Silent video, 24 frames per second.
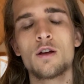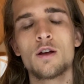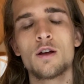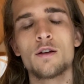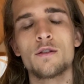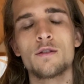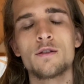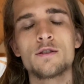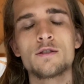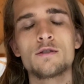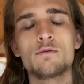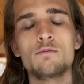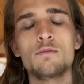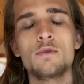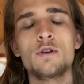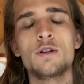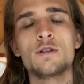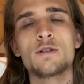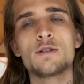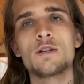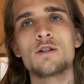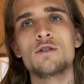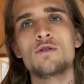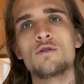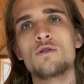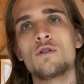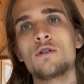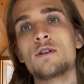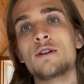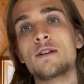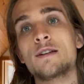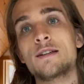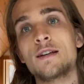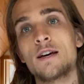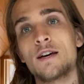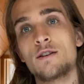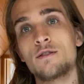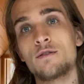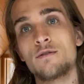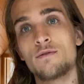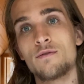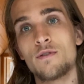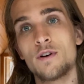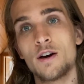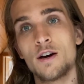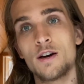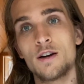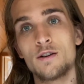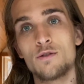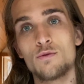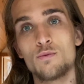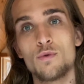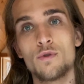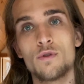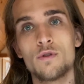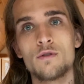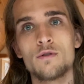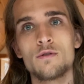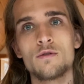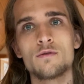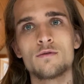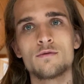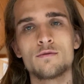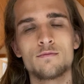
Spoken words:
And this means that you're not identified with